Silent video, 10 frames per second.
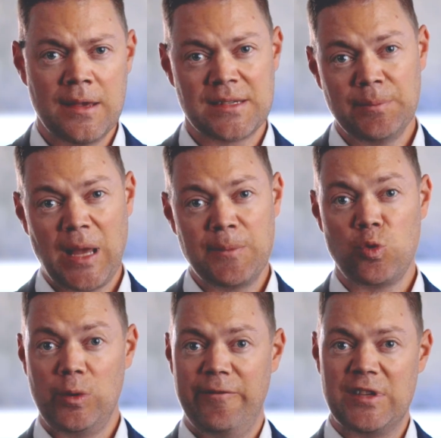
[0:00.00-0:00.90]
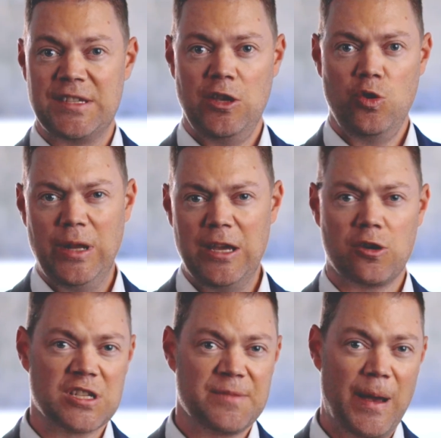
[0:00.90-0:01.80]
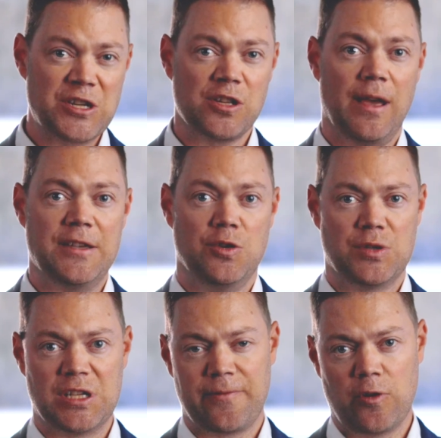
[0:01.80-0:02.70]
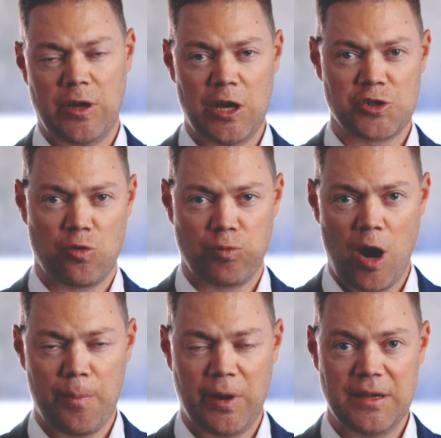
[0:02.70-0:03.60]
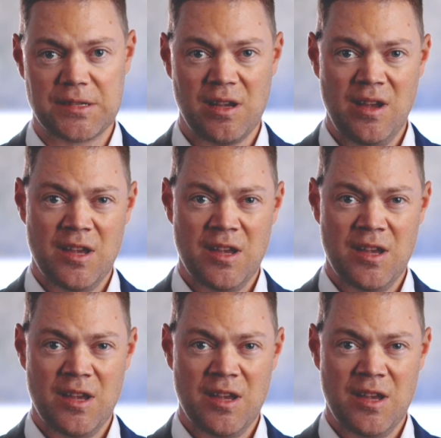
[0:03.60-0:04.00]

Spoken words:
Sometimes we'll even see unique or specialized uses for industrial properties,